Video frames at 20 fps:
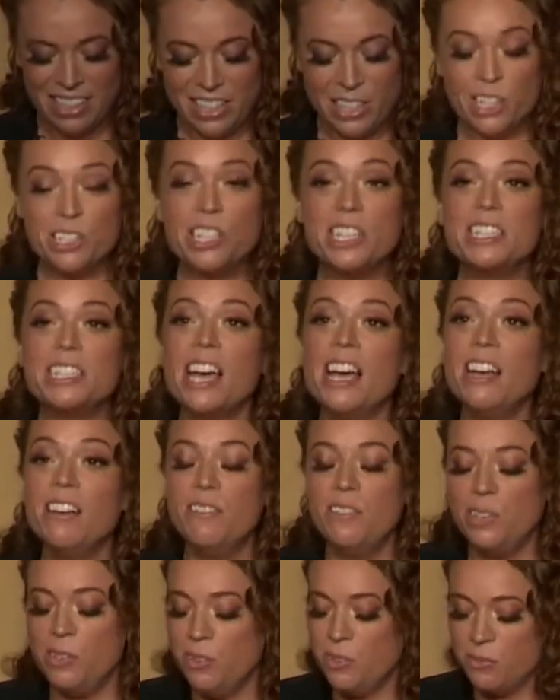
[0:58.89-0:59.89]
There's a
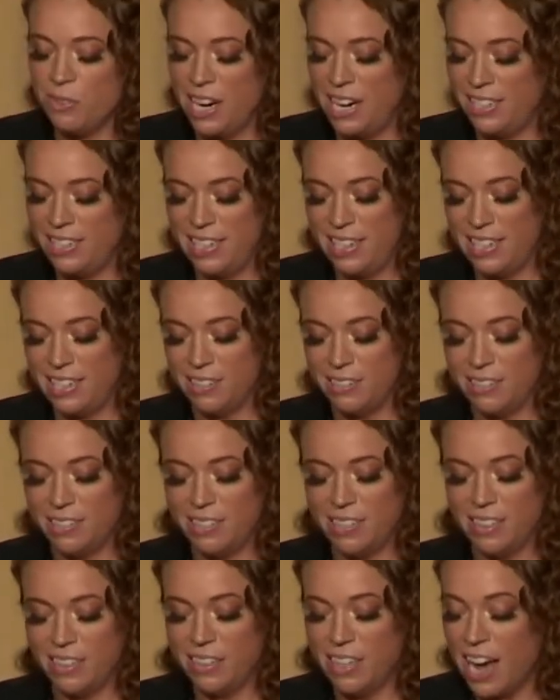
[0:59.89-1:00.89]
ton of news right now.
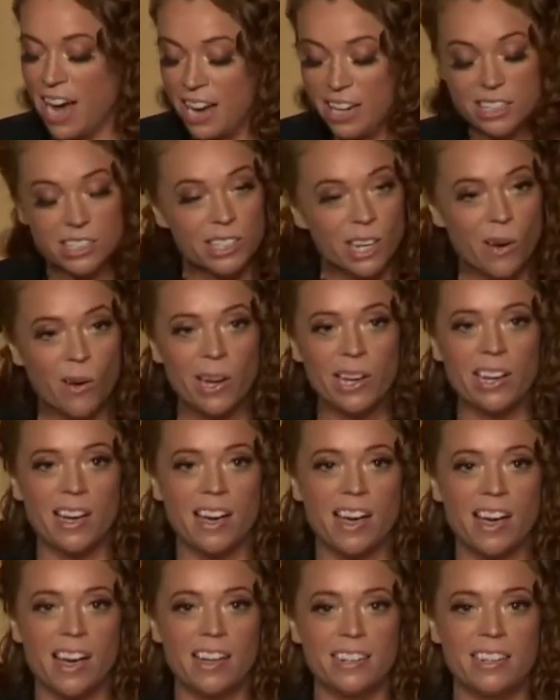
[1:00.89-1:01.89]
A lot is going
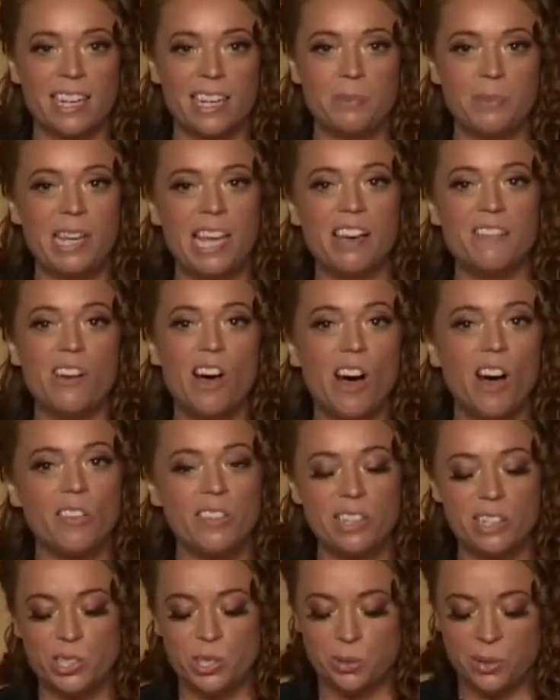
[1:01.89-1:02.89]
on, and we have all
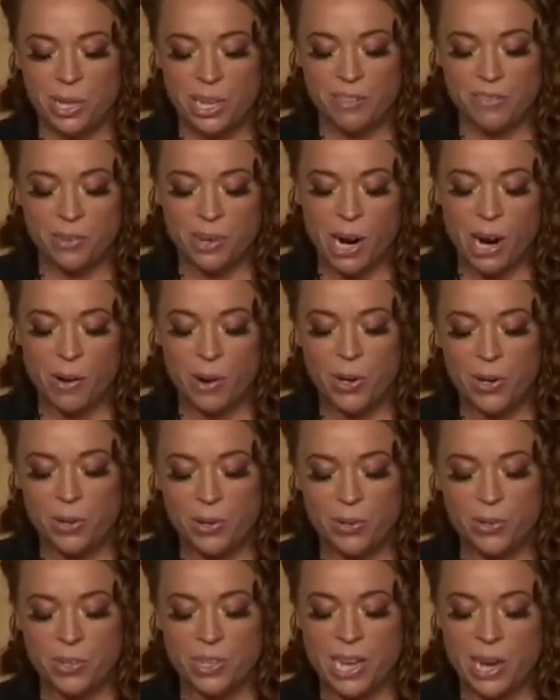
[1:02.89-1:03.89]
these 24 hour news